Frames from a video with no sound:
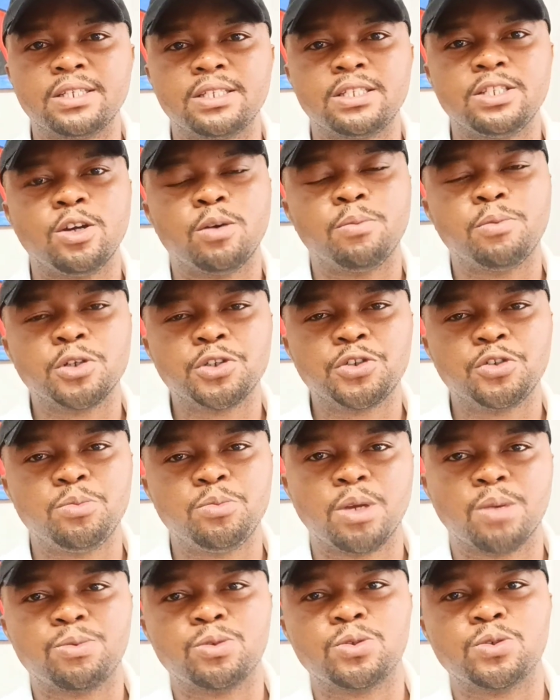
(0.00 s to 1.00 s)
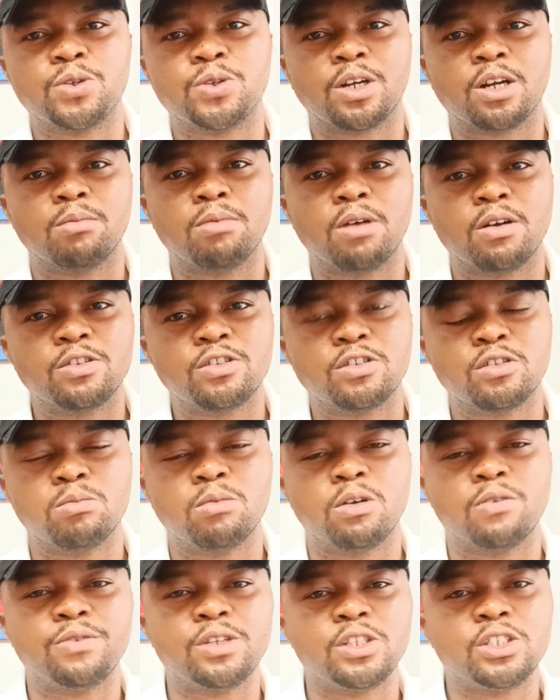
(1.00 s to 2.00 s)
your boss should be able to talk about some of
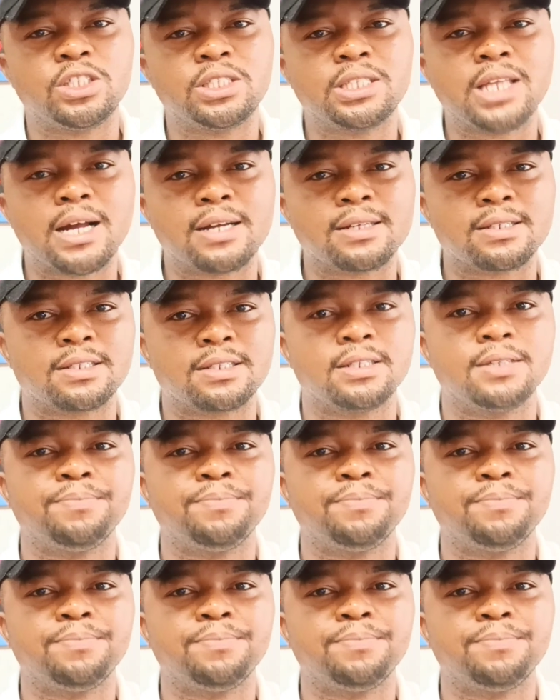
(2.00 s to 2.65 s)
the tasks